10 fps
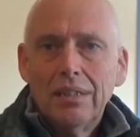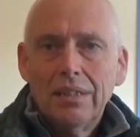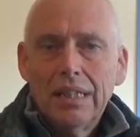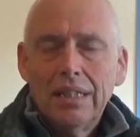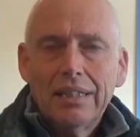
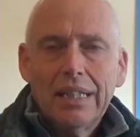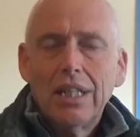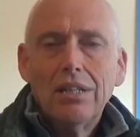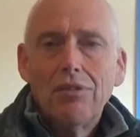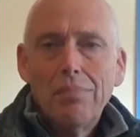thing like
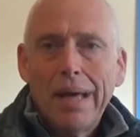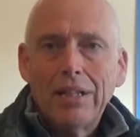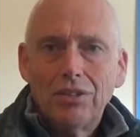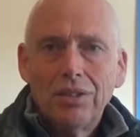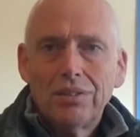that over a
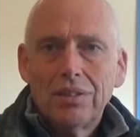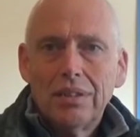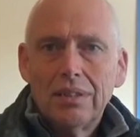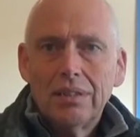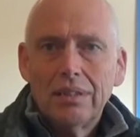mattress,
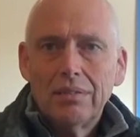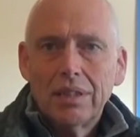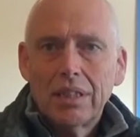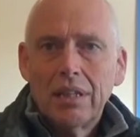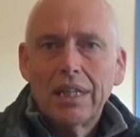
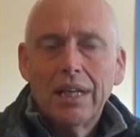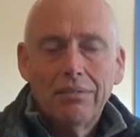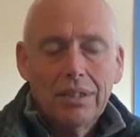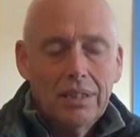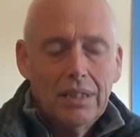a
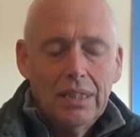cover,